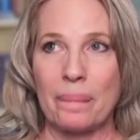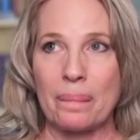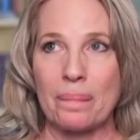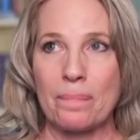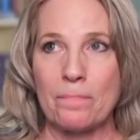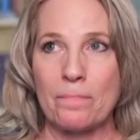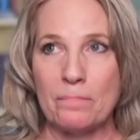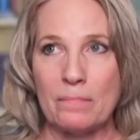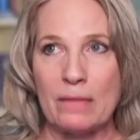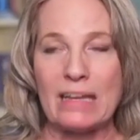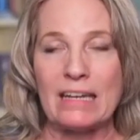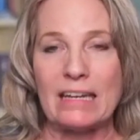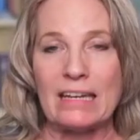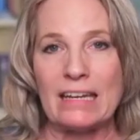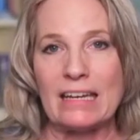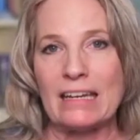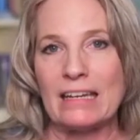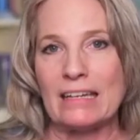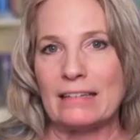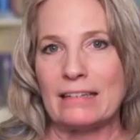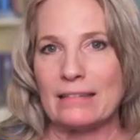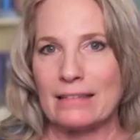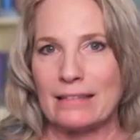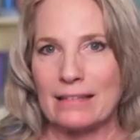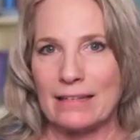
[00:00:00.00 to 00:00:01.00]

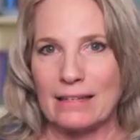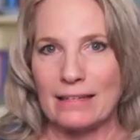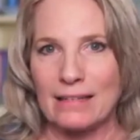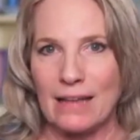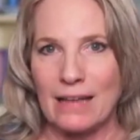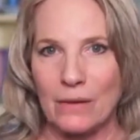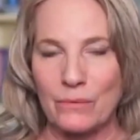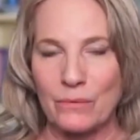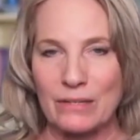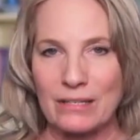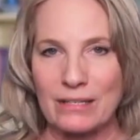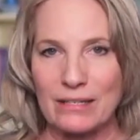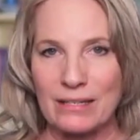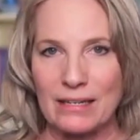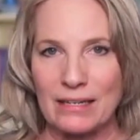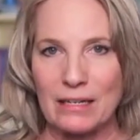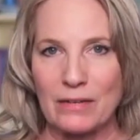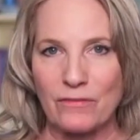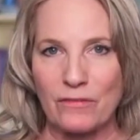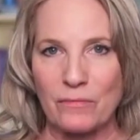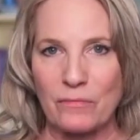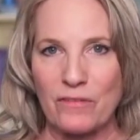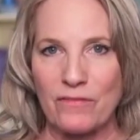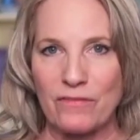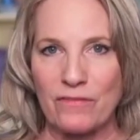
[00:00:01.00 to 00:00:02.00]
Meaning since I was seeing it
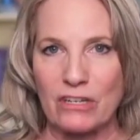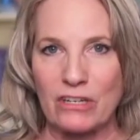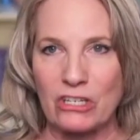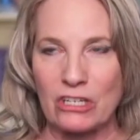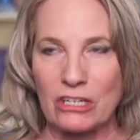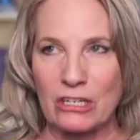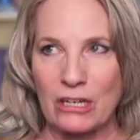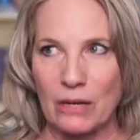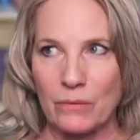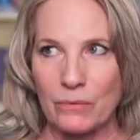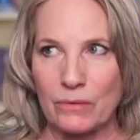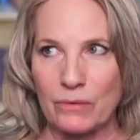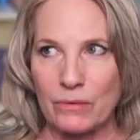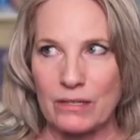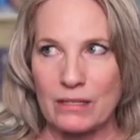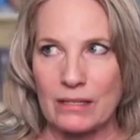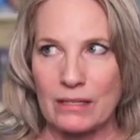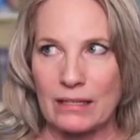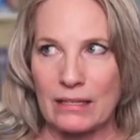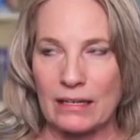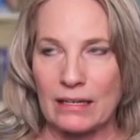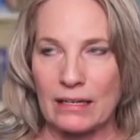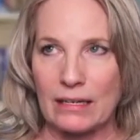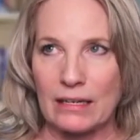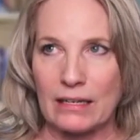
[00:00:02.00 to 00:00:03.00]
from a vision, I was
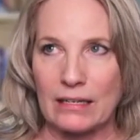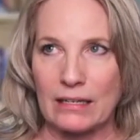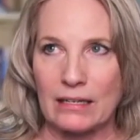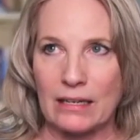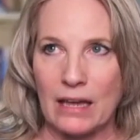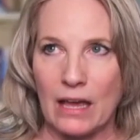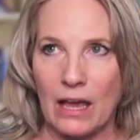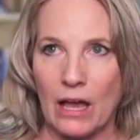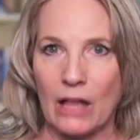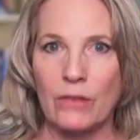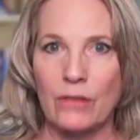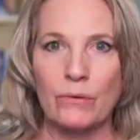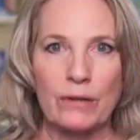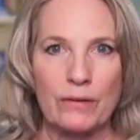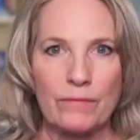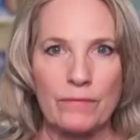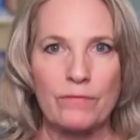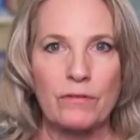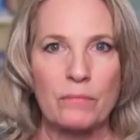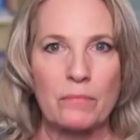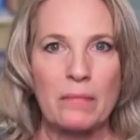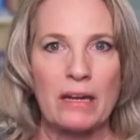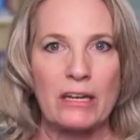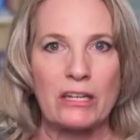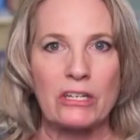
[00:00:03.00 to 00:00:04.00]
getting other
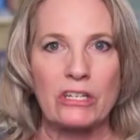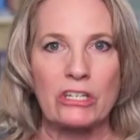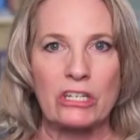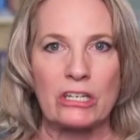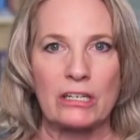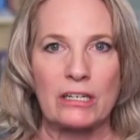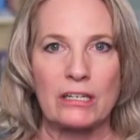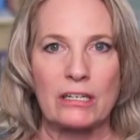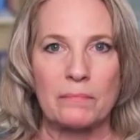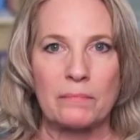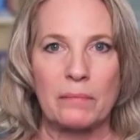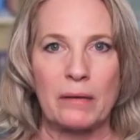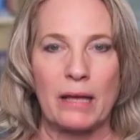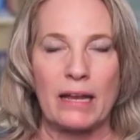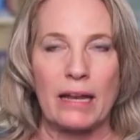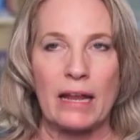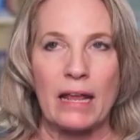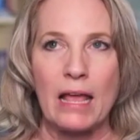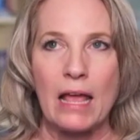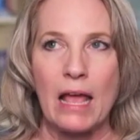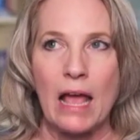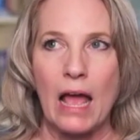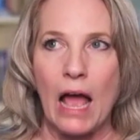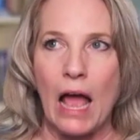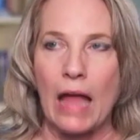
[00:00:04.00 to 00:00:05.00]
information, but
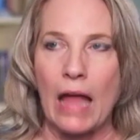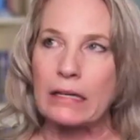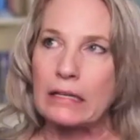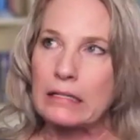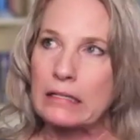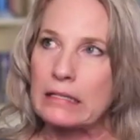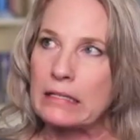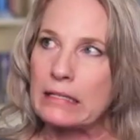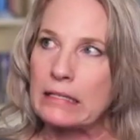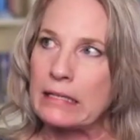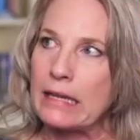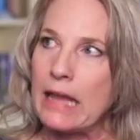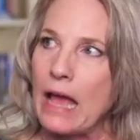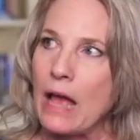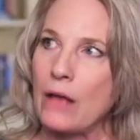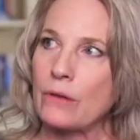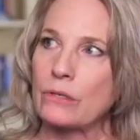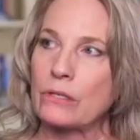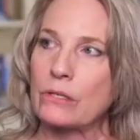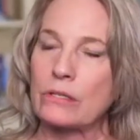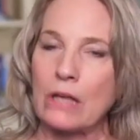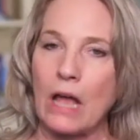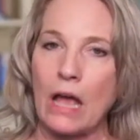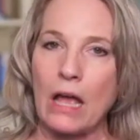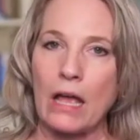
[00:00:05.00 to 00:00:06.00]
I could see
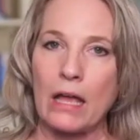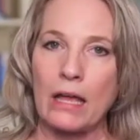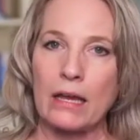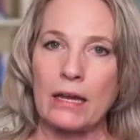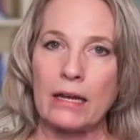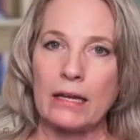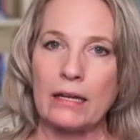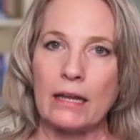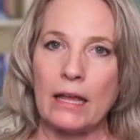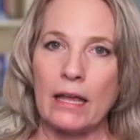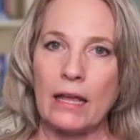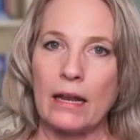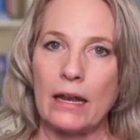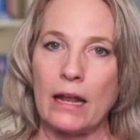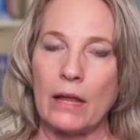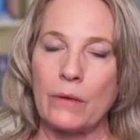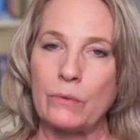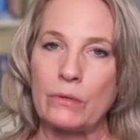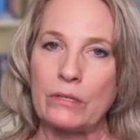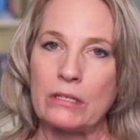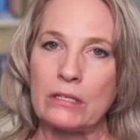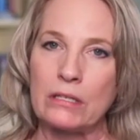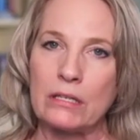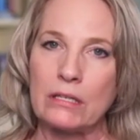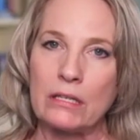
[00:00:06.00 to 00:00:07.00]
outside and I
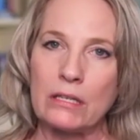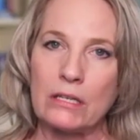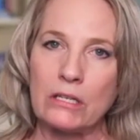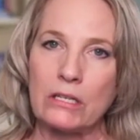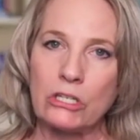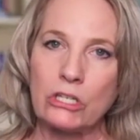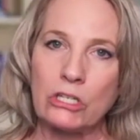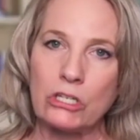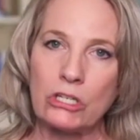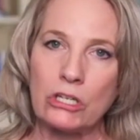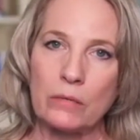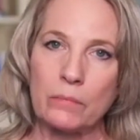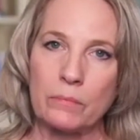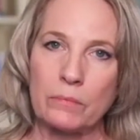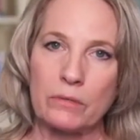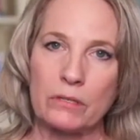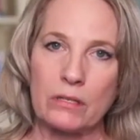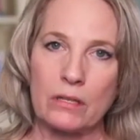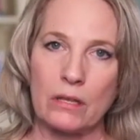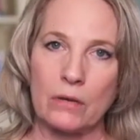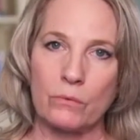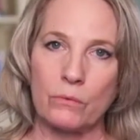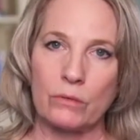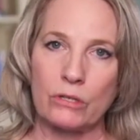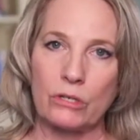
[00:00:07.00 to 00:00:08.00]
would see these ships
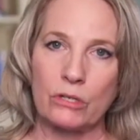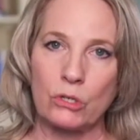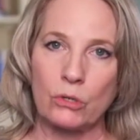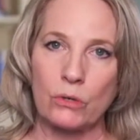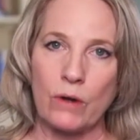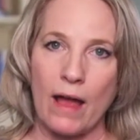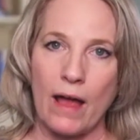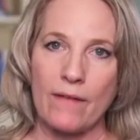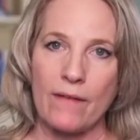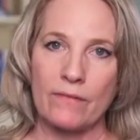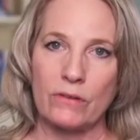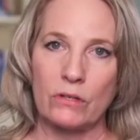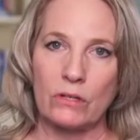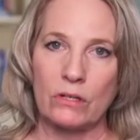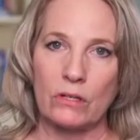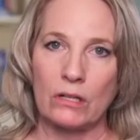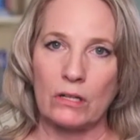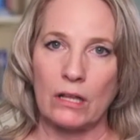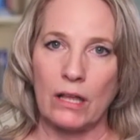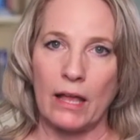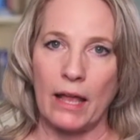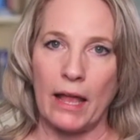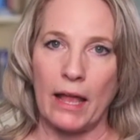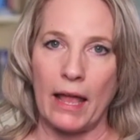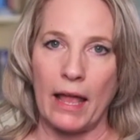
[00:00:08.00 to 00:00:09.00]
that would
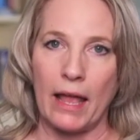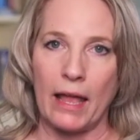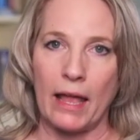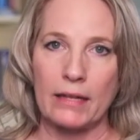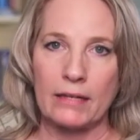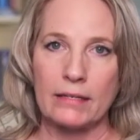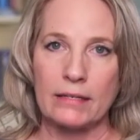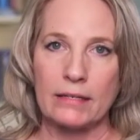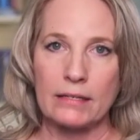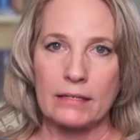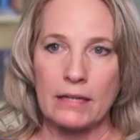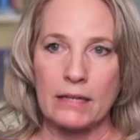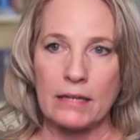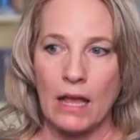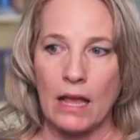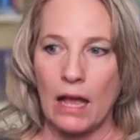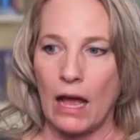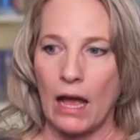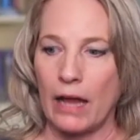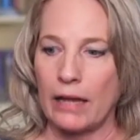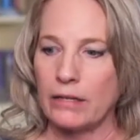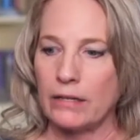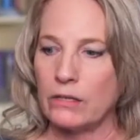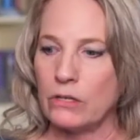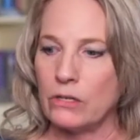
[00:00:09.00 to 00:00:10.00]
travel. And
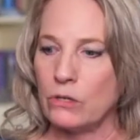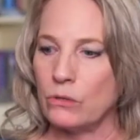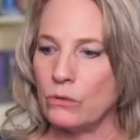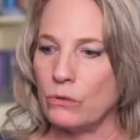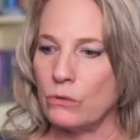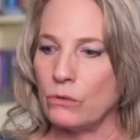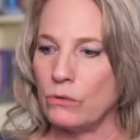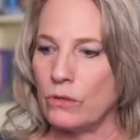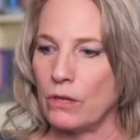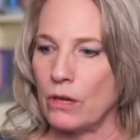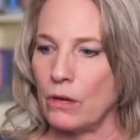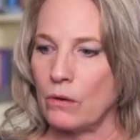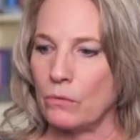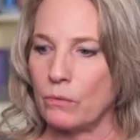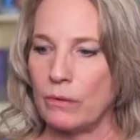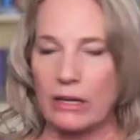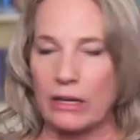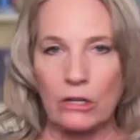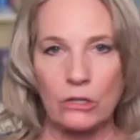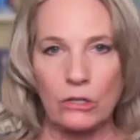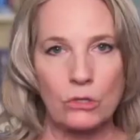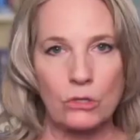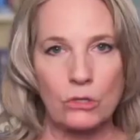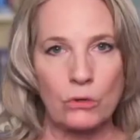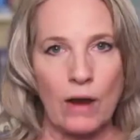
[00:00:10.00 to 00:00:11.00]
I knew that we
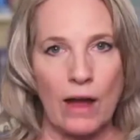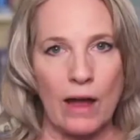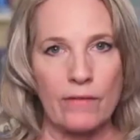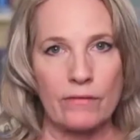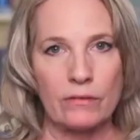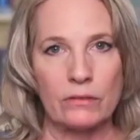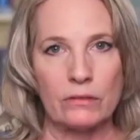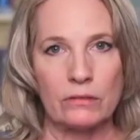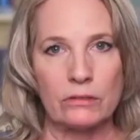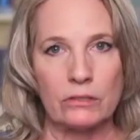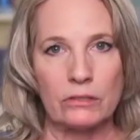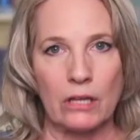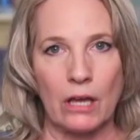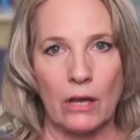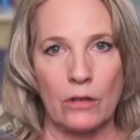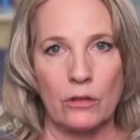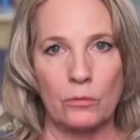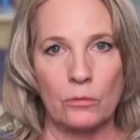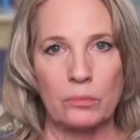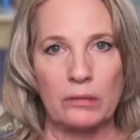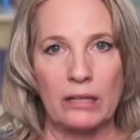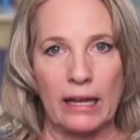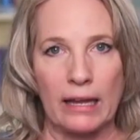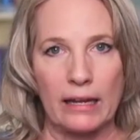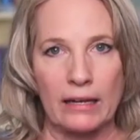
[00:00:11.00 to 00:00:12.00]
could travel to other
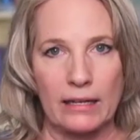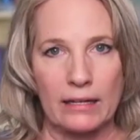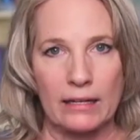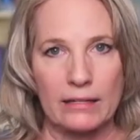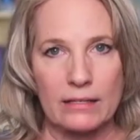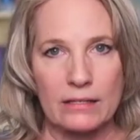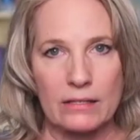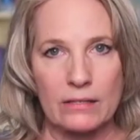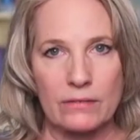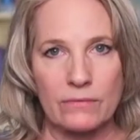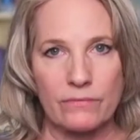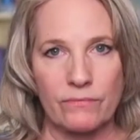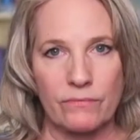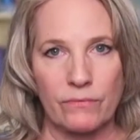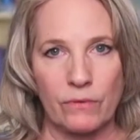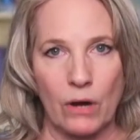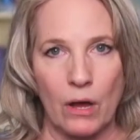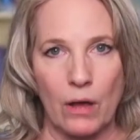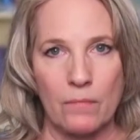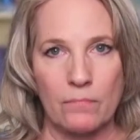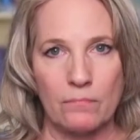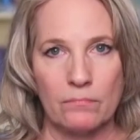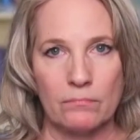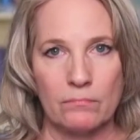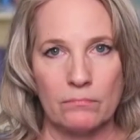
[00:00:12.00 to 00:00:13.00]
planets
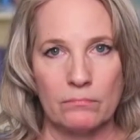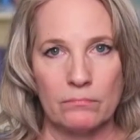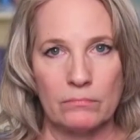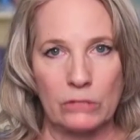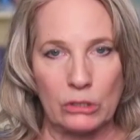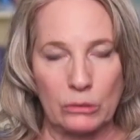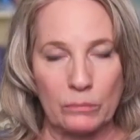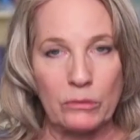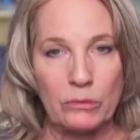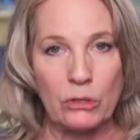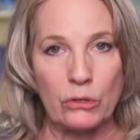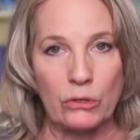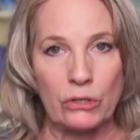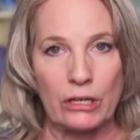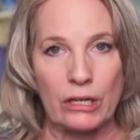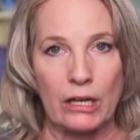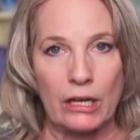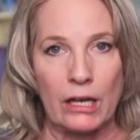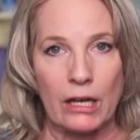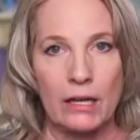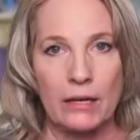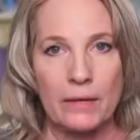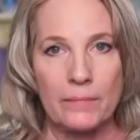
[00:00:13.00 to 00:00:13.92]
from Lemuria.